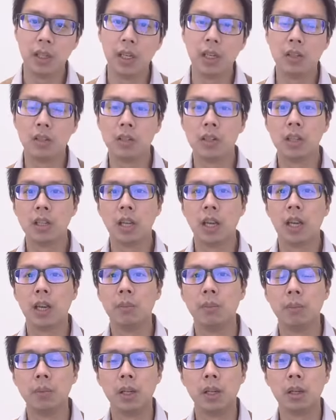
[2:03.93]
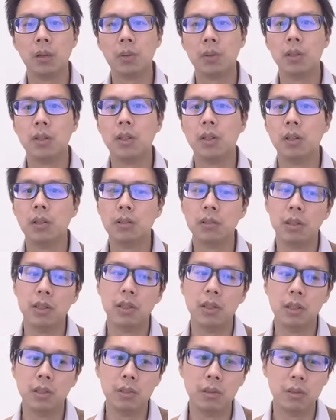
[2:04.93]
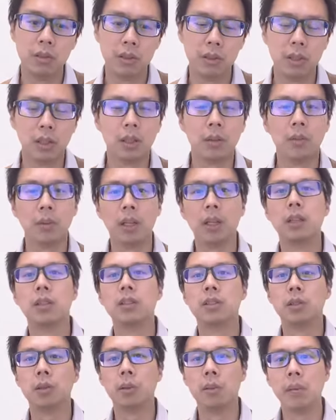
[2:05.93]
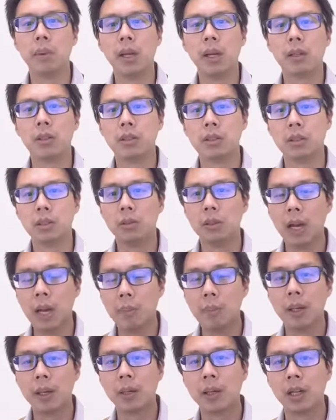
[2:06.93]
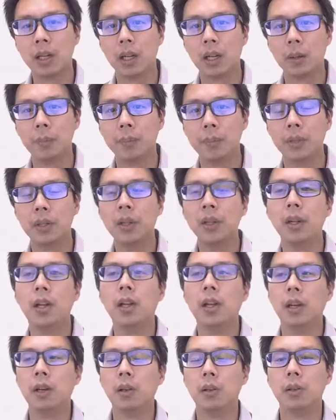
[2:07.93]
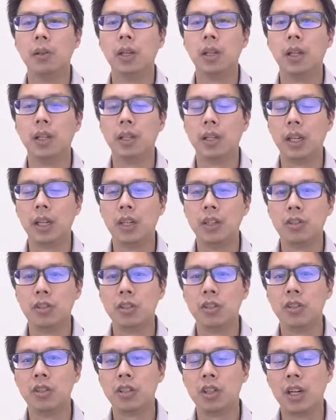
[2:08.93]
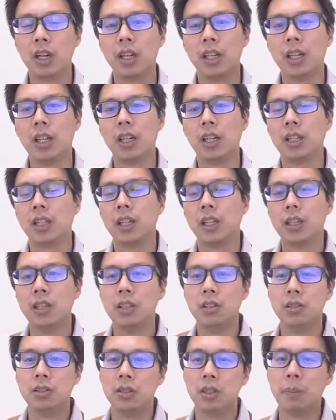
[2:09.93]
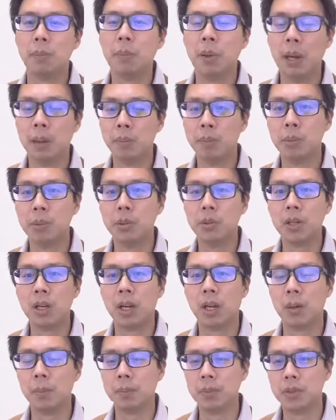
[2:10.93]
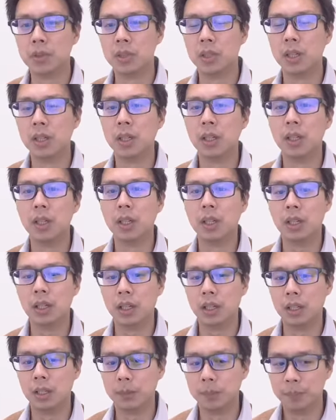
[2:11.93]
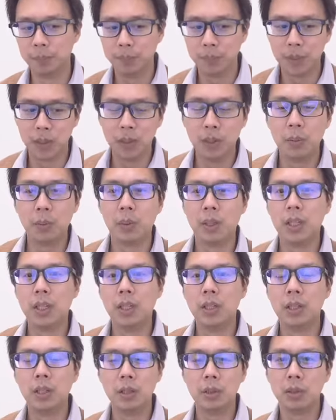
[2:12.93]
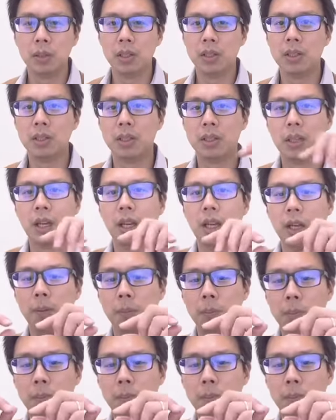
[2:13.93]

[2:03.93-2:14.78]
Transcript: ancient times, you could use like a ceramic cup, or in ancient China they use the bamboo cups. What they do is they